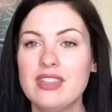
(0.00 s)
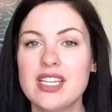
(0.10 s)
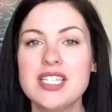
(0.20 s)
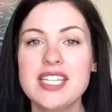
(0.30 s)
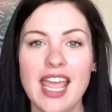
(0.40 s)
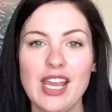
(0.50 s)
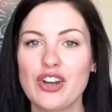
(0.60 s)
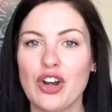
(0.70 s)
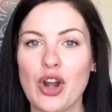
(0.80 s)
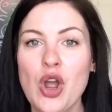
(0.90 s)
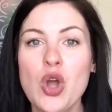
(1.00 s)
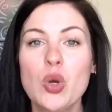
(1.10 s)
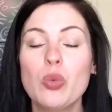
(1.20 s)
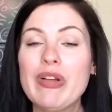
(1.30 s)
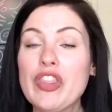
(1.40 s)
container
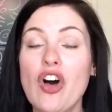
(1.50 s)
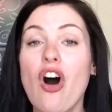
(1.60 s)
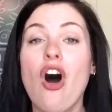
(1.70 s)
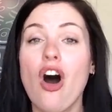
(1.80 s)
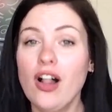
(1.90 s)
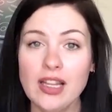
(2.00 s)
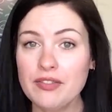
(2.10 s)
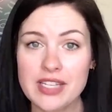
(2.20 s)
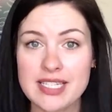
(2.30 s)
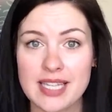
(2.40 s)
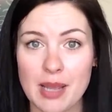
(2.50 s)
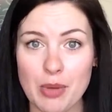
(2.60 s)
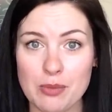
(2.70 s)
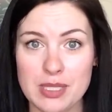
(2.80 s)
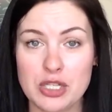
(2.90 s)
with all of these light
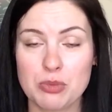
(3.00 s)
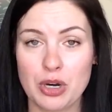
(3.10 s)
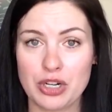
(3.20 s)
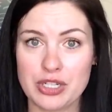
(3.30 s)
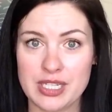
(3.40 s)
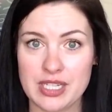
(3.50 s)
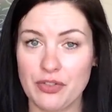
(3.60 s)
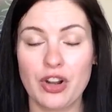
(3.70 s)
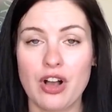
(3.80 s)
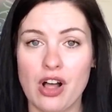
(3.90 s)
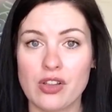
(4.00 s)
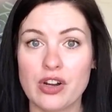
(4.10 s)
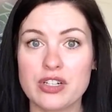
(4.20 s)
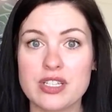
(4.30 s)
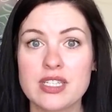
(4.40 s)
bulb stitch markers in different
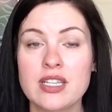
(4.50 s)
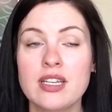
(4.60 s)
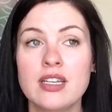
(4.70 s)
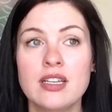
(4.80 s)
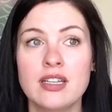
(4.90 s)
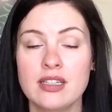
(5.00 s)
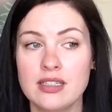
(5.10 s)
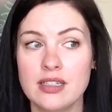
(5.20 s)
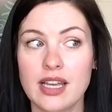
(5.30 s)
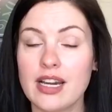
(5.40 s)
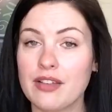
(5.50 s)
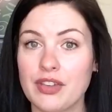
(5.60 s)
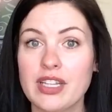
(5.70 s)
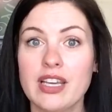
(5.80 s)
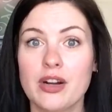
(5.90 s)
colors and I
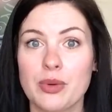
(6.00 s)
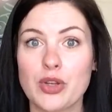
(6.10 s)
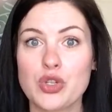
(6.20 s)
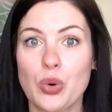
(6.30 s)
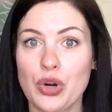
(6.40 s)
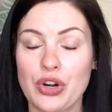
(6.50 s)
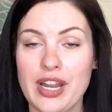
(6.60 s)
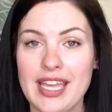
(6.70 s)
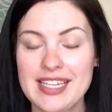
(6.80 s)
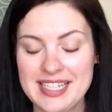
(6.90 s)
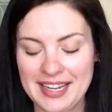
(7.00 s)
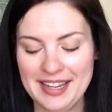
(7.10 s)
finally got around to ordering it.